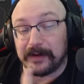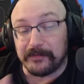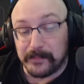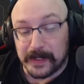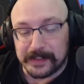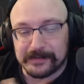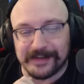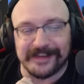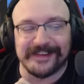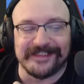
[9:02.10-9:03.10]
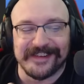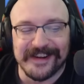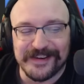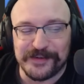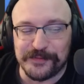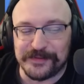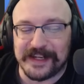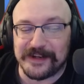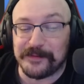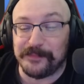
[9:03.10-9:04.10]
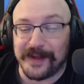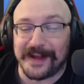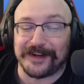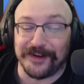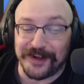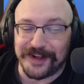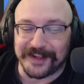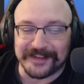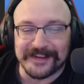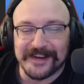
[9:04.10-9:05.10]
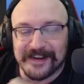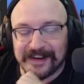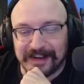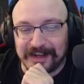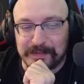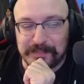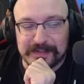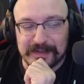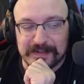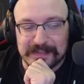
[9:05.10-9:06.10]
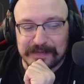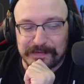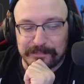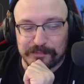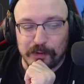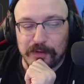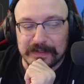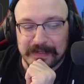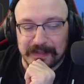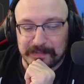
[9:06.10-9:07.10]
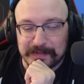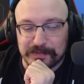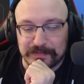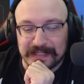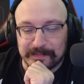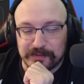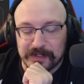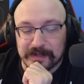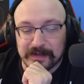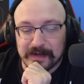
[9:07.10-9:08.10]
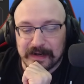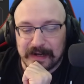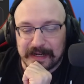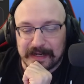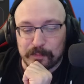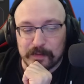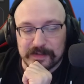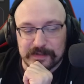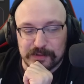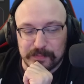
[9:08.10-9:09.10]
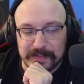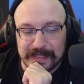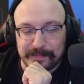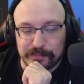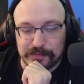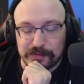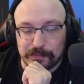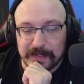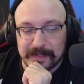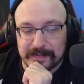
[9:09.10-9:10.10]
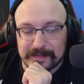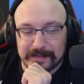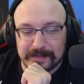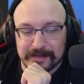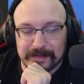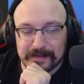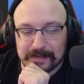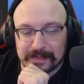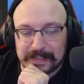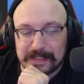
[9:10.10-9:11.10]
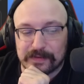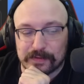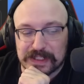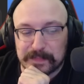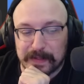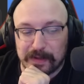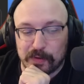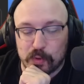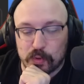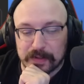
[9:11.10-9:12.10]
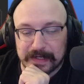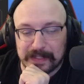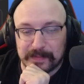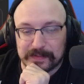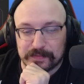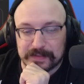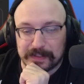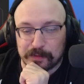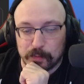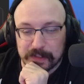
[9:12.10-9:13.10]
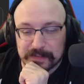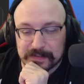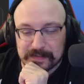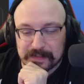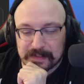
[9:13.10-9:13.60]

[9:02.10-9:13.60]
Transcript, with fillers: of money to get it back on, uh, because if I'm rolling elemental damage here, I want to be able to hit either spell or elemental tier ones.